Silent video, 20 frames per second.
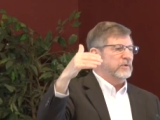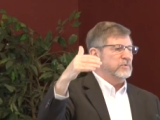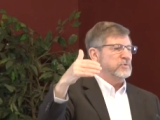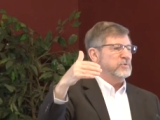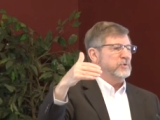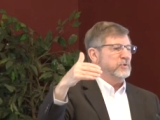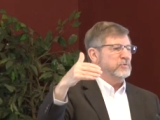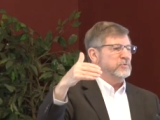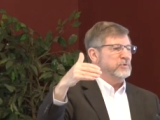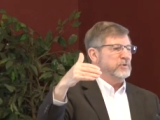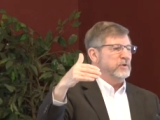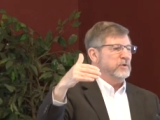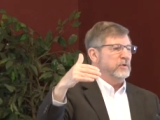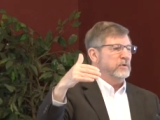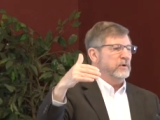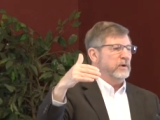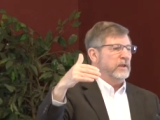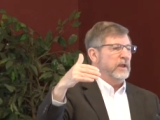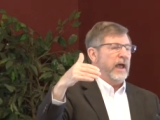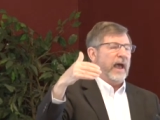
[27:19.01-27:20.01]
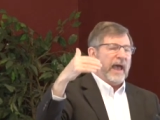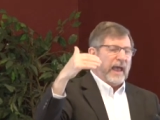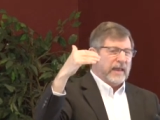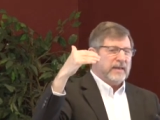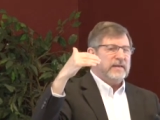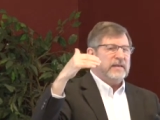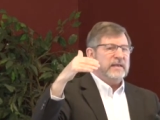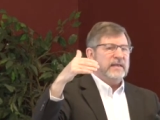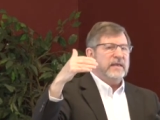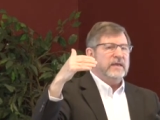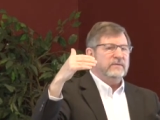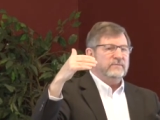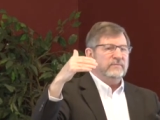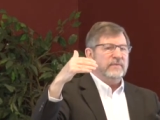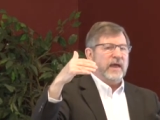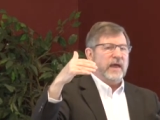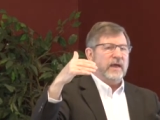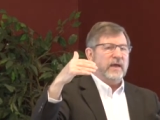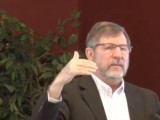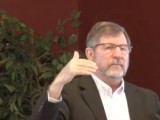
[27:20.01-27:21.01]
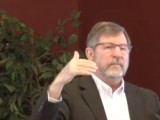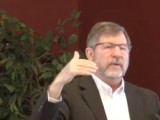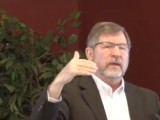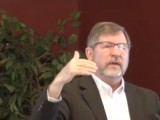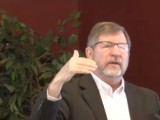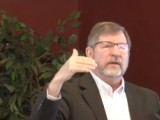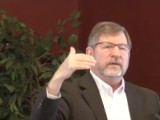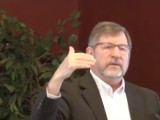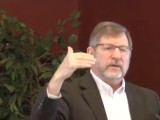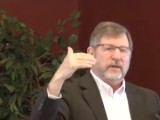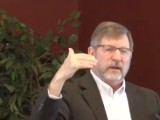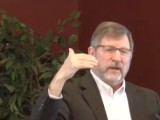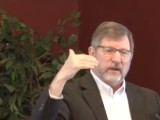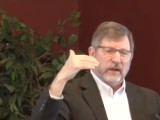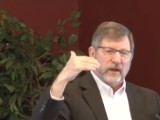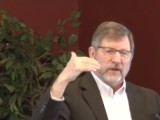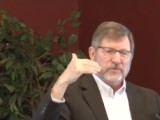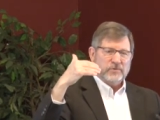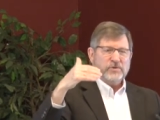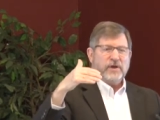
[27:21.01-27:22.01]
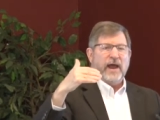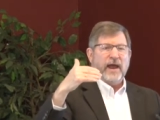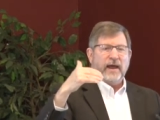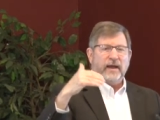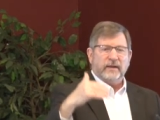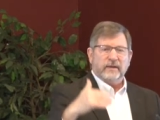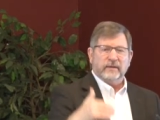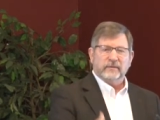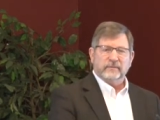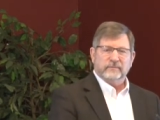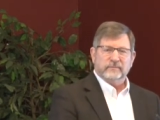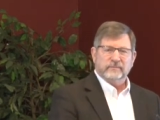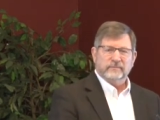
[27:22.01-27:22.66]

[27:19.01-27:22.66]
on Social Security and give them a check.